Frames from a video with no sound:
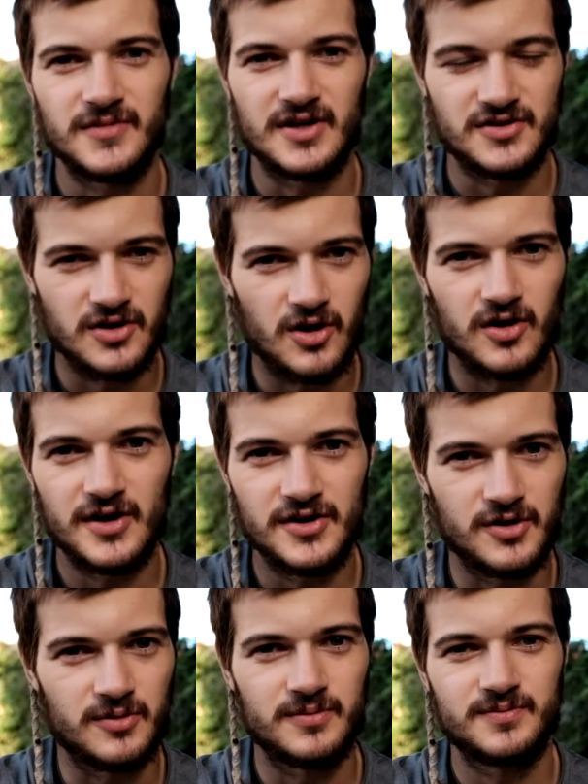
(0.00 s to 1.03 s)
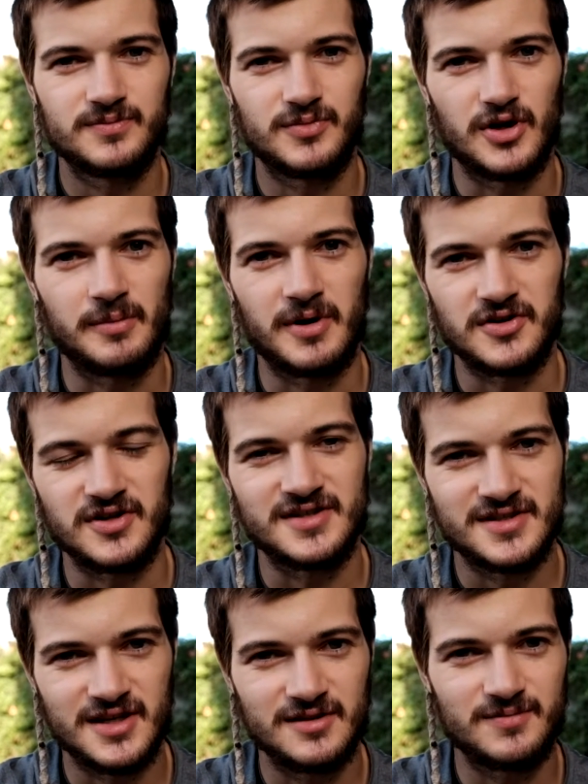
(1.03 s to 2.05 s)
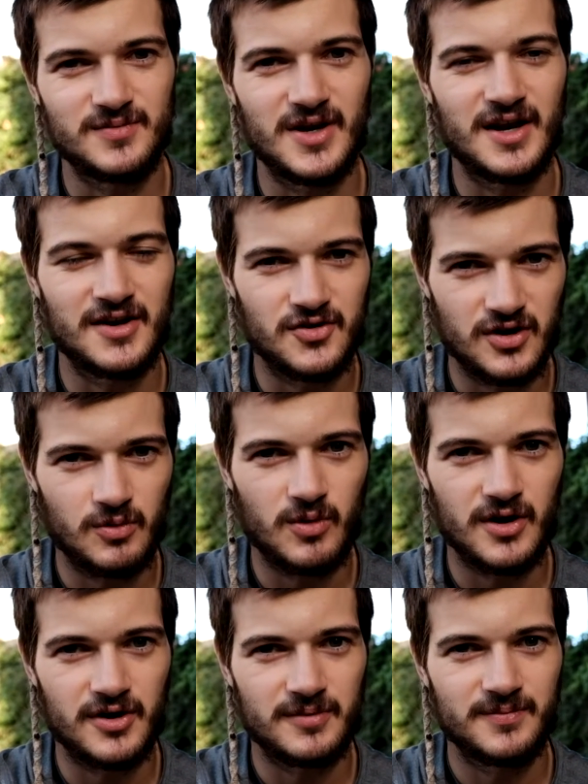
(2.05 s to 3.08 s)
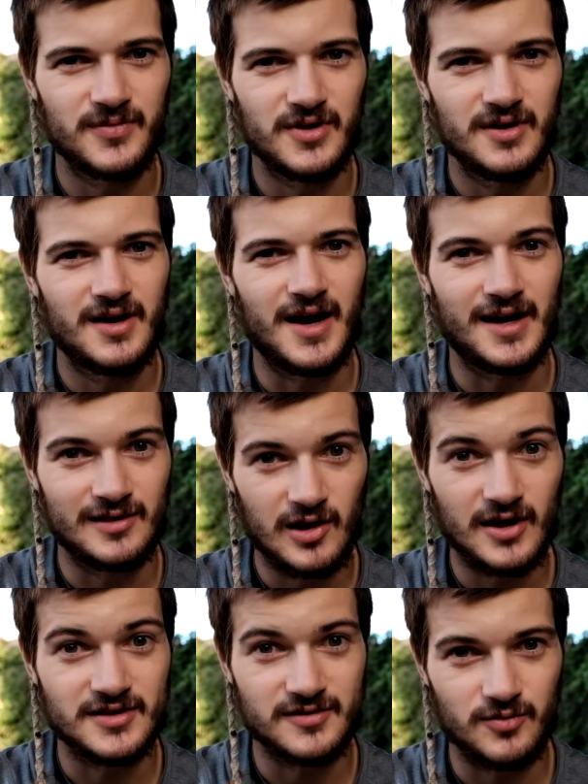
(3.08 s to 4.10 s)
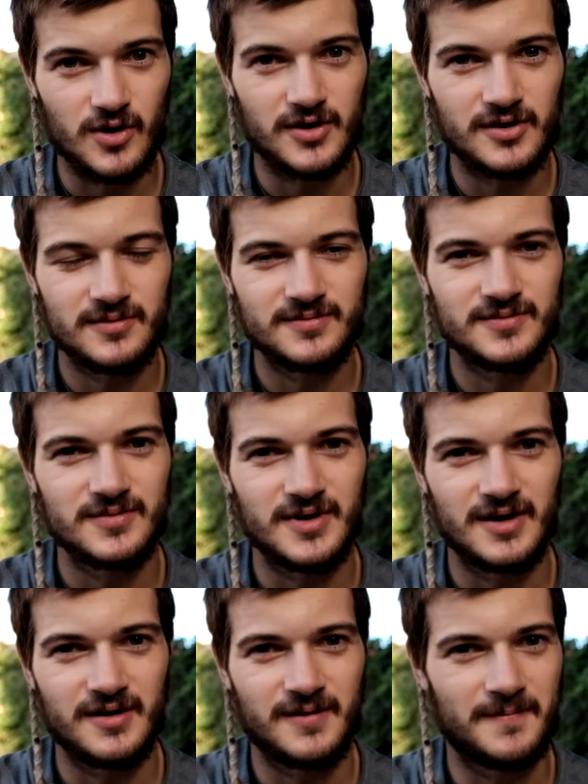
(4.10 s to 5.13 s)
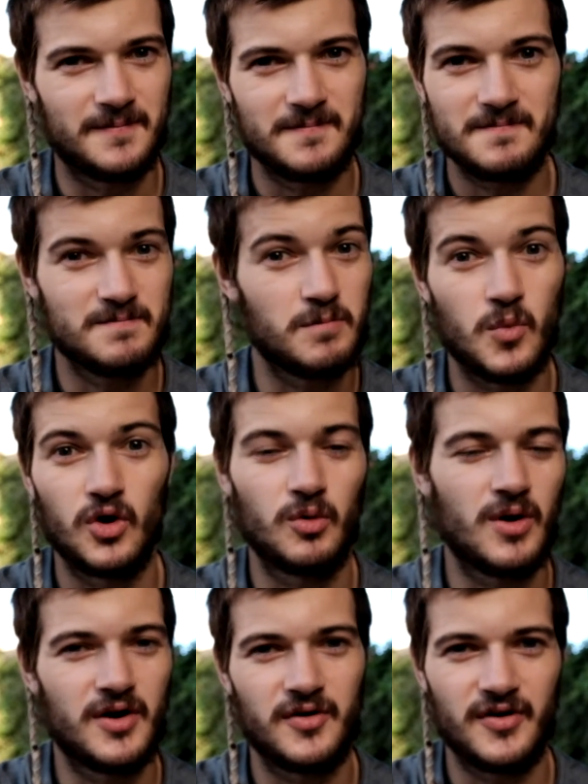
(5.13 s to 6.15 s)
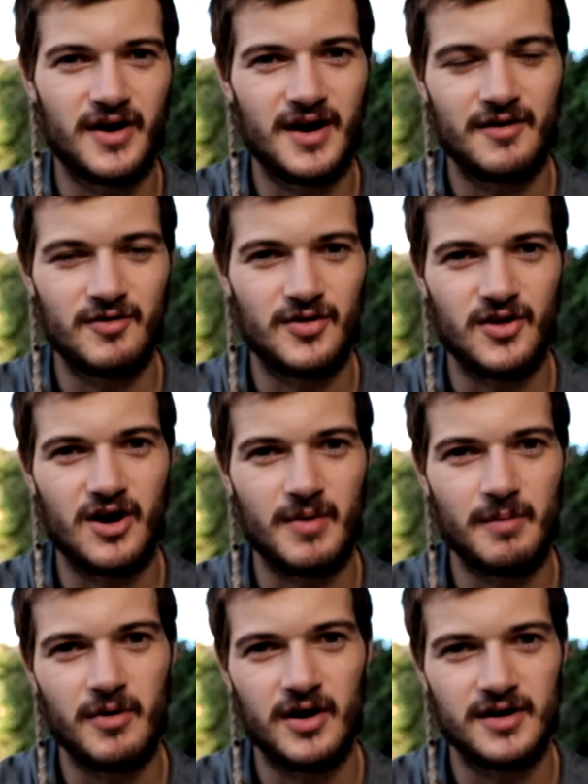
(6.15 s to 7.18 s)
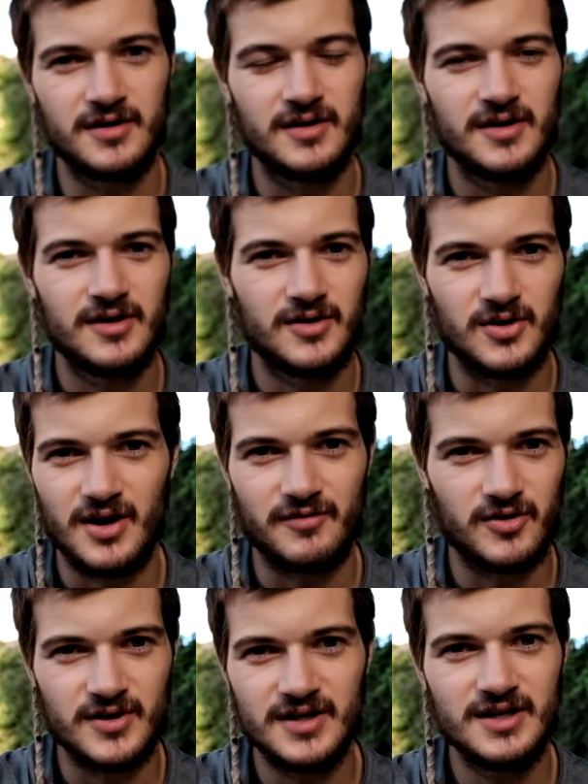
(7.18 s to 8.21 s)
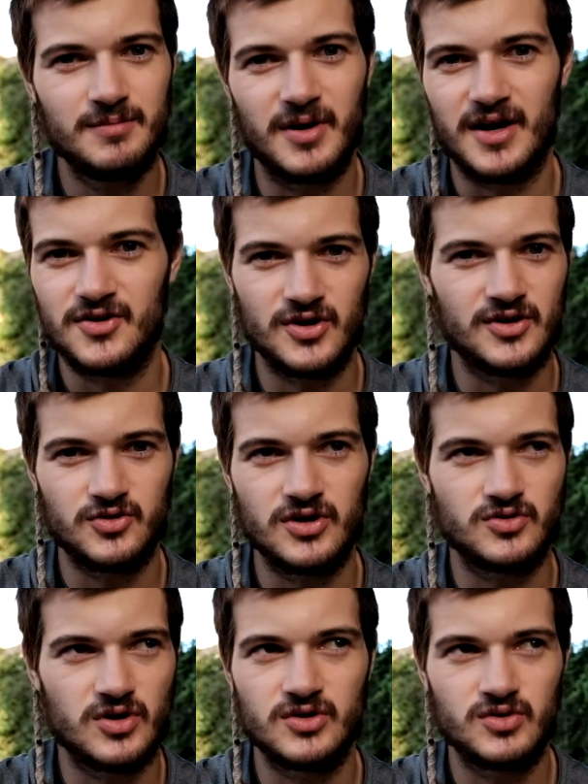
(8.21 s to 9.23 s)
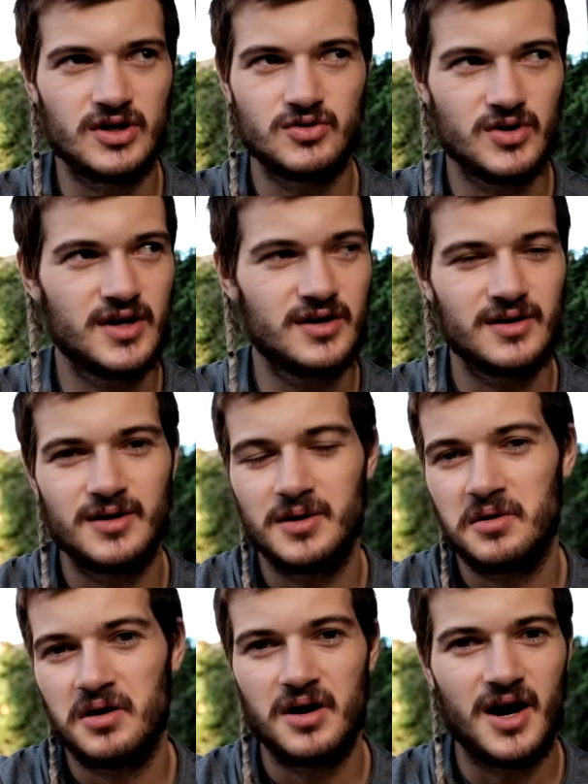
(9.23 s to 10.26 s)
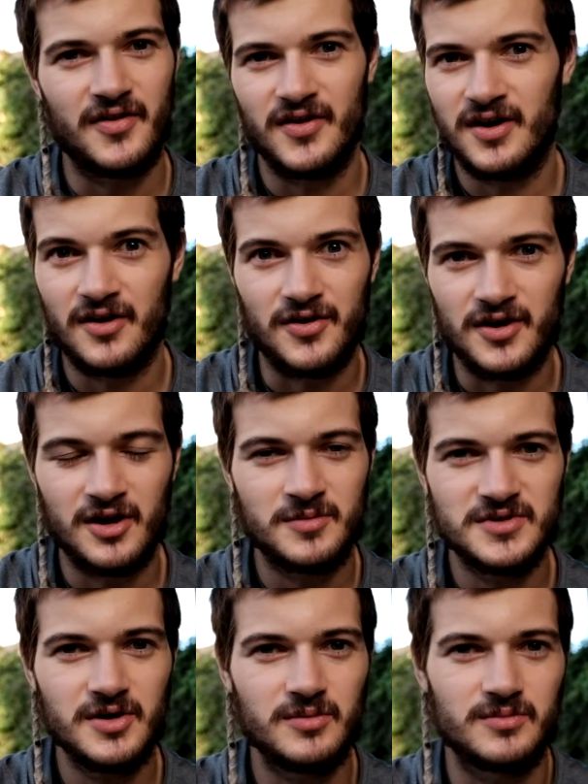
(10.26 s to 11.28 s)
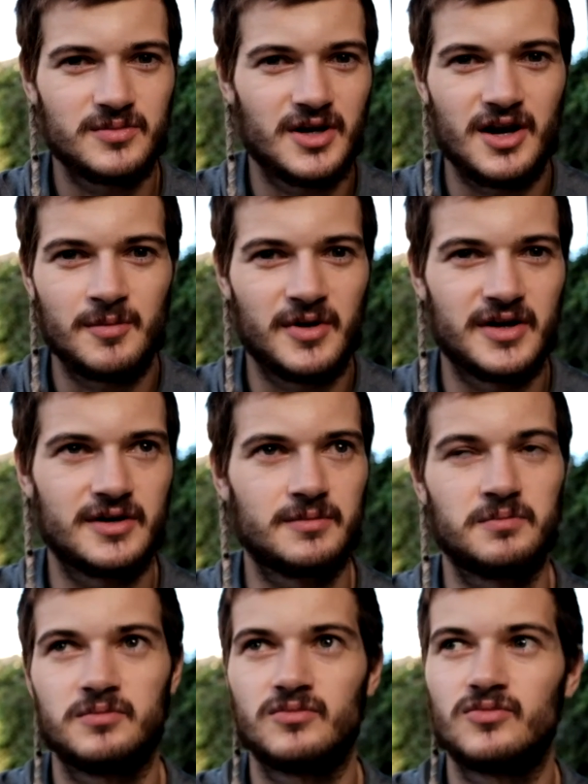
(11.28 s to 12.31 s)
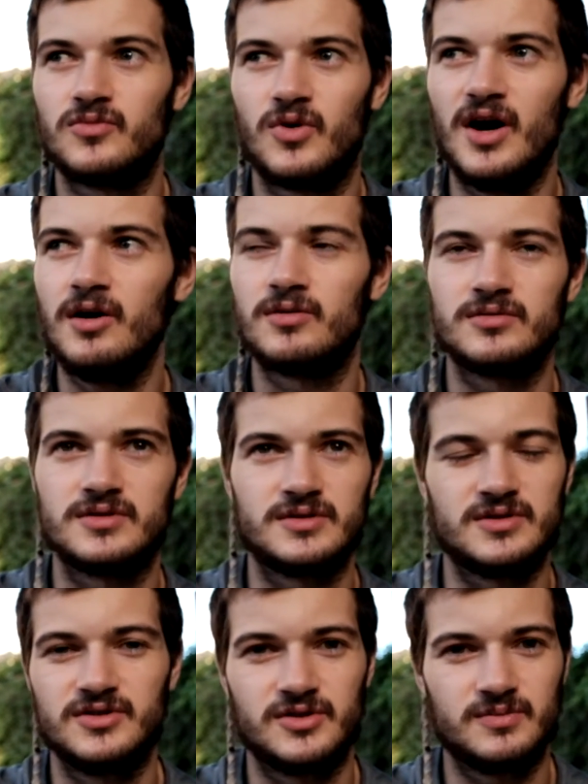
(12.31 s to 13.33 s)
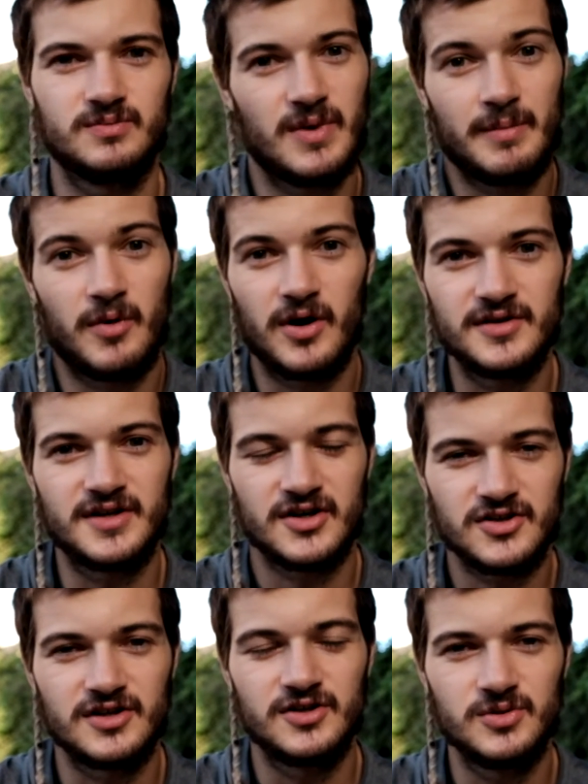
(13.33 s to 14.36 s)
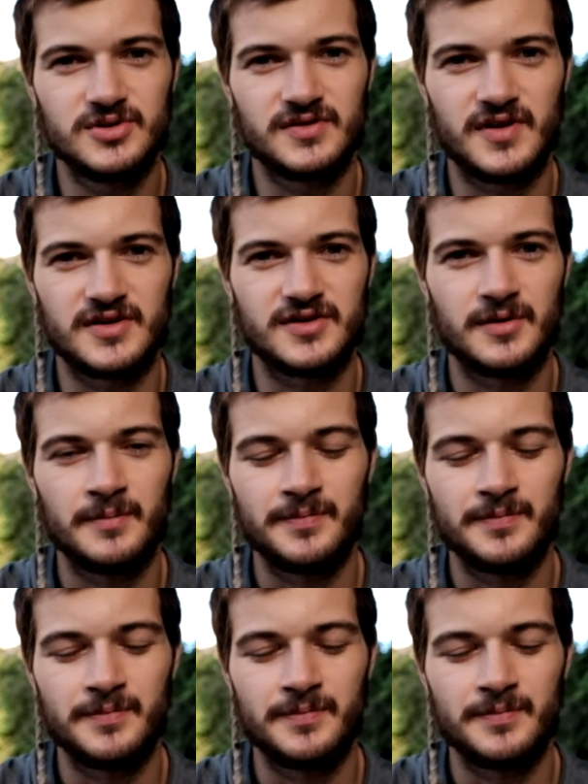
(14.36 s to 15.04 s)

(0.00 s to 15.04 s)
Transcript: It's all I do, pretty much. I sit and I drink water, and lots of water. Um, more water than I ever thought my body could ever need, but I drink, drink, drink, drink, drink, and then nothing comes out. And I'm like, wow, it, my body's actually using this.